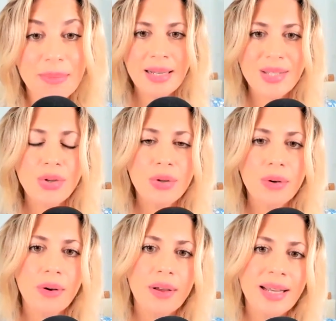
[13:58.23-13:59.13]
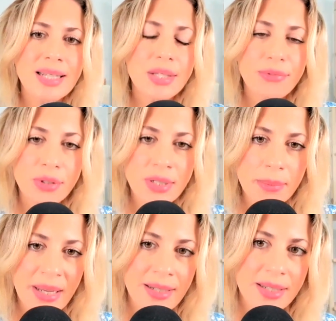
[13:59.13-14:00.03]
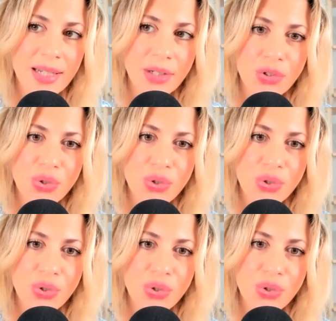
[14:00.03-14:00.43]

So it's fundamental